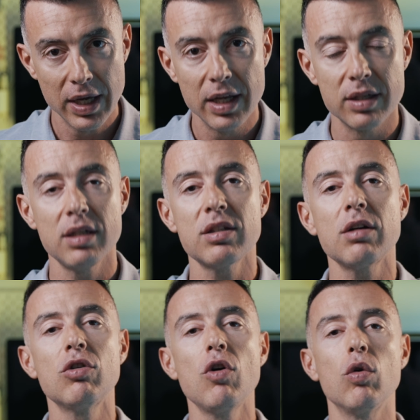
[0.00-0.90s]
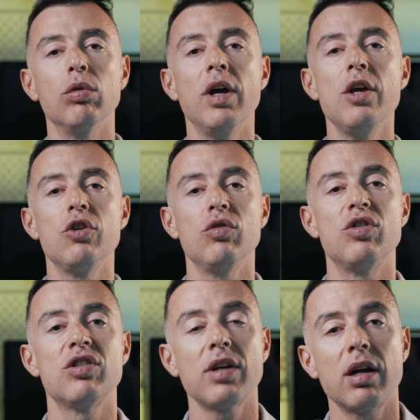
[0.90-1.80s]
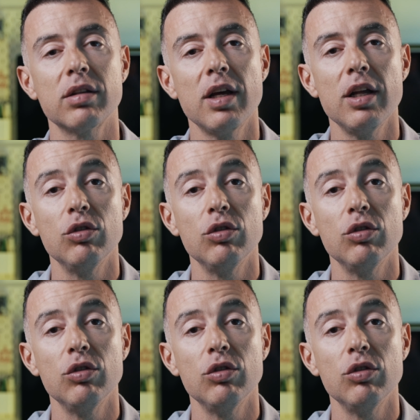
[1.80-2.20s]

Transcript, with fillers: Since our goal should start